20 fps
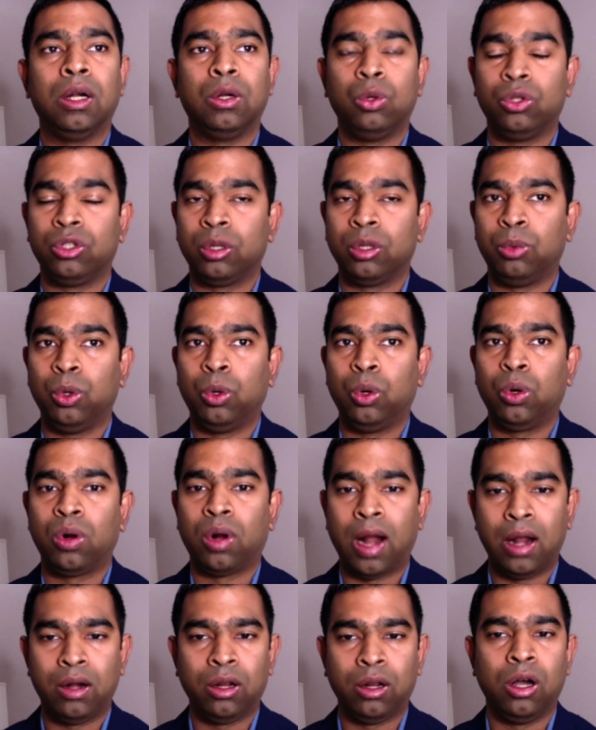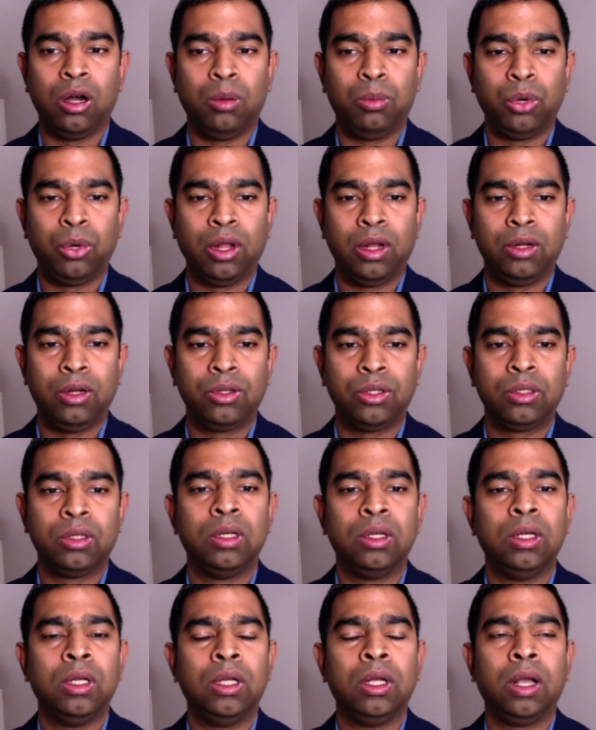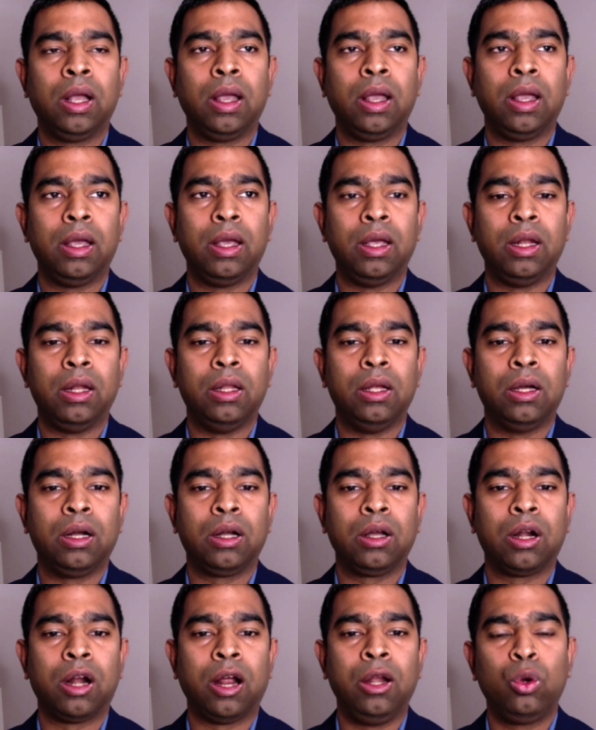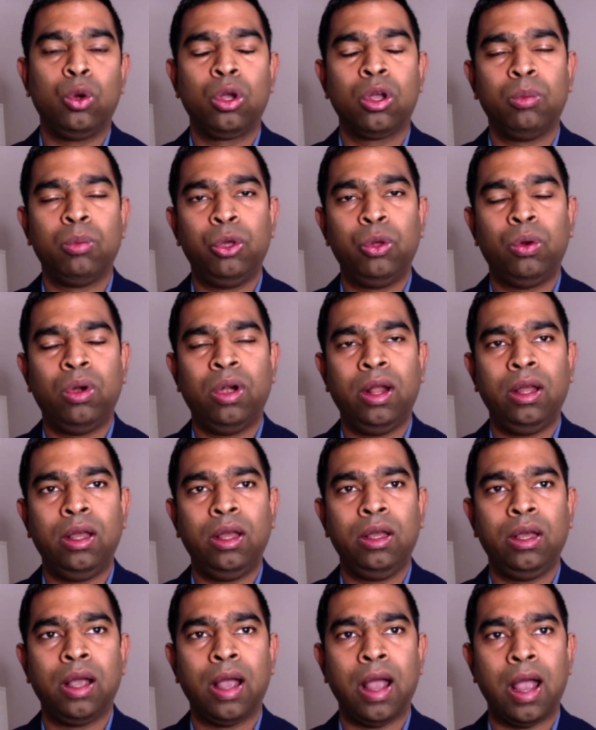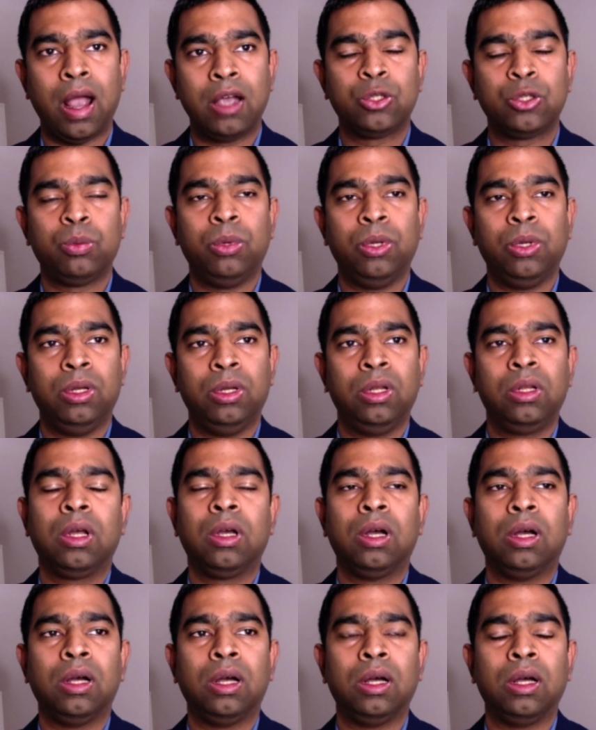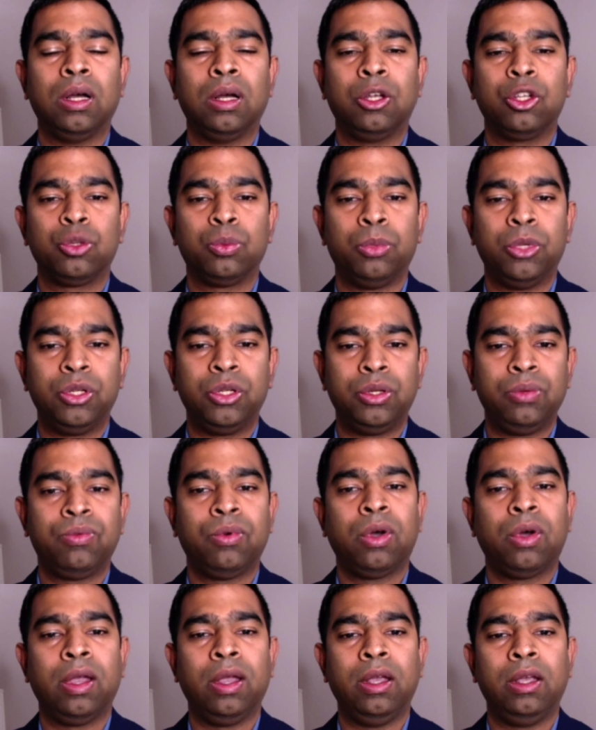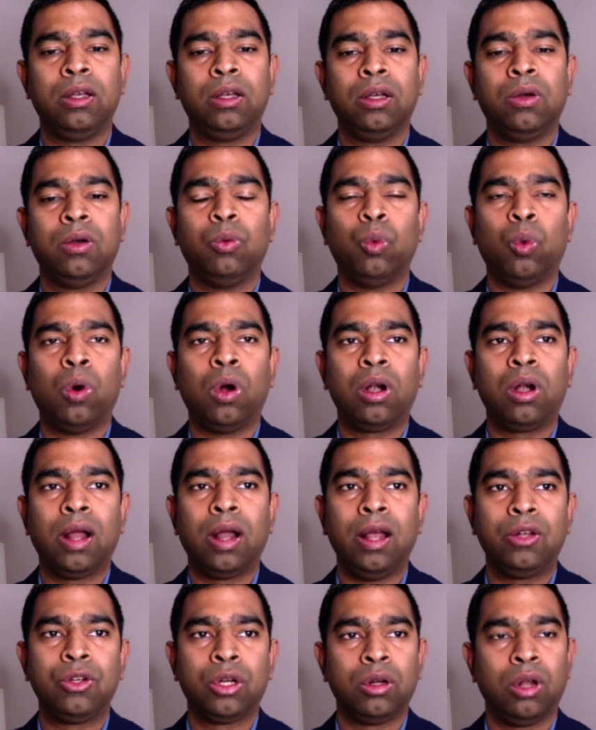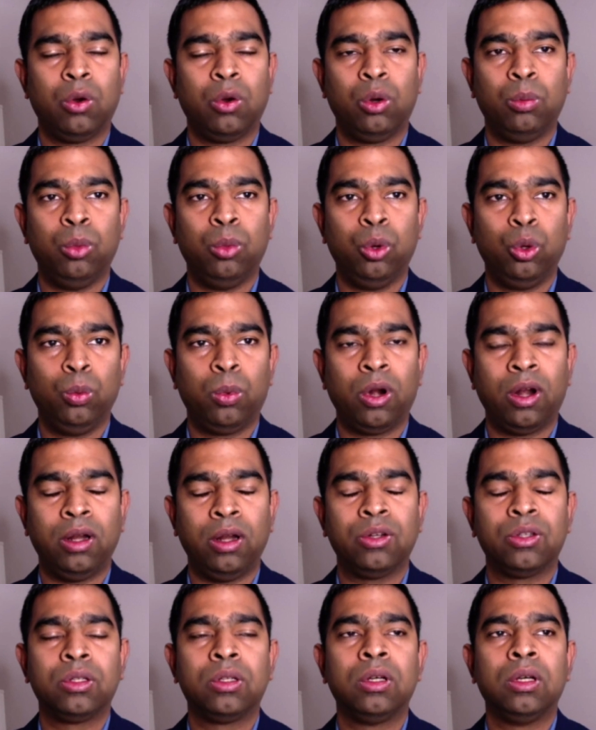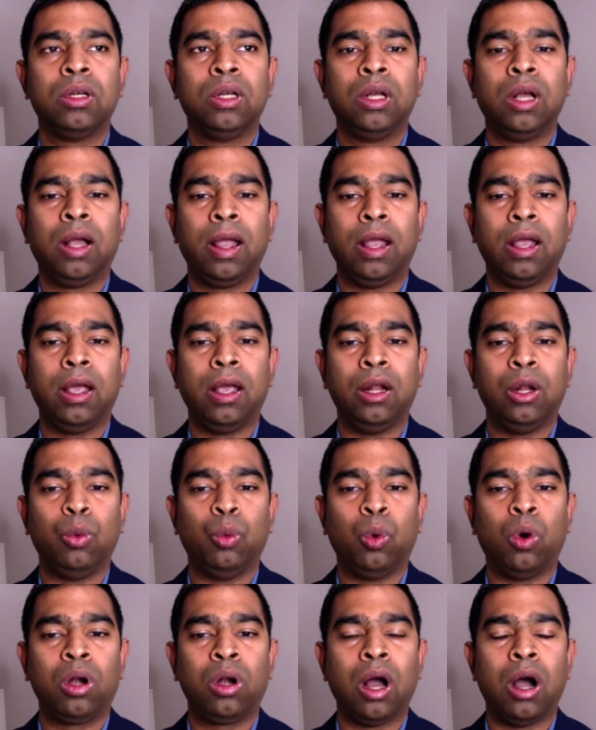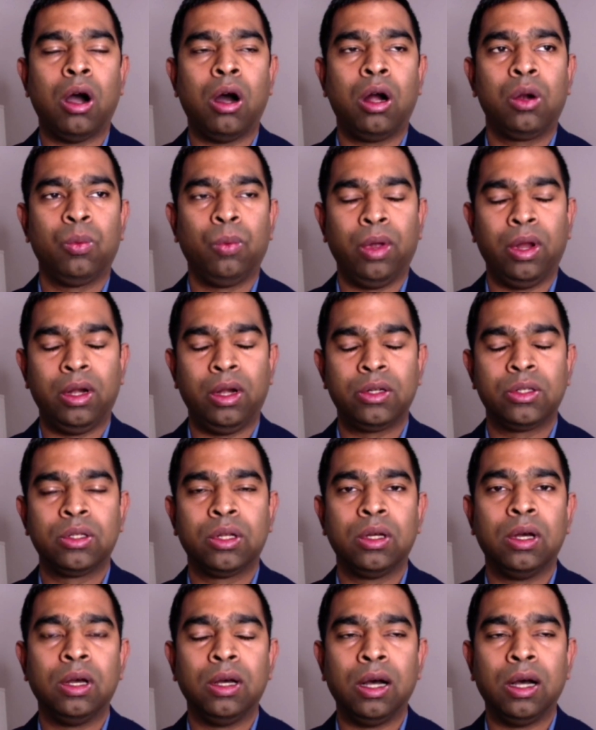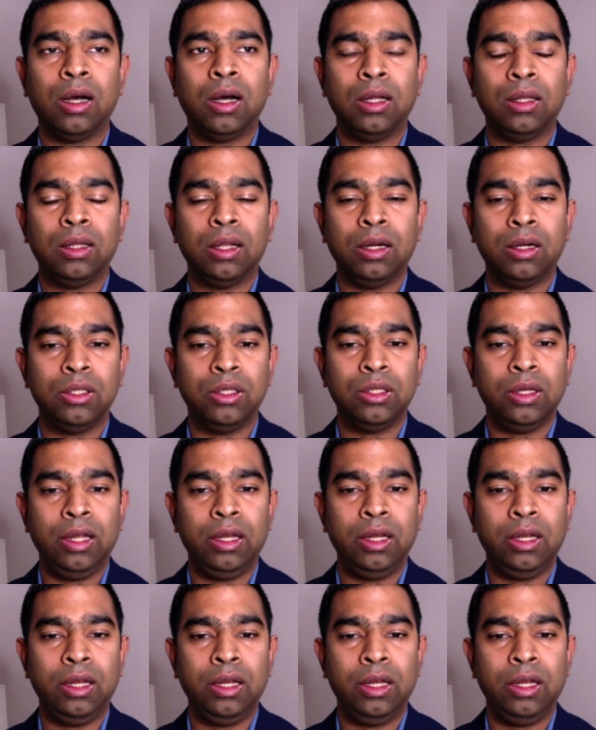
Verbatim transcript: to support RAN components. And the Akraino community has been uh, specifying what edge cloud blueprints and what hardware uh, that is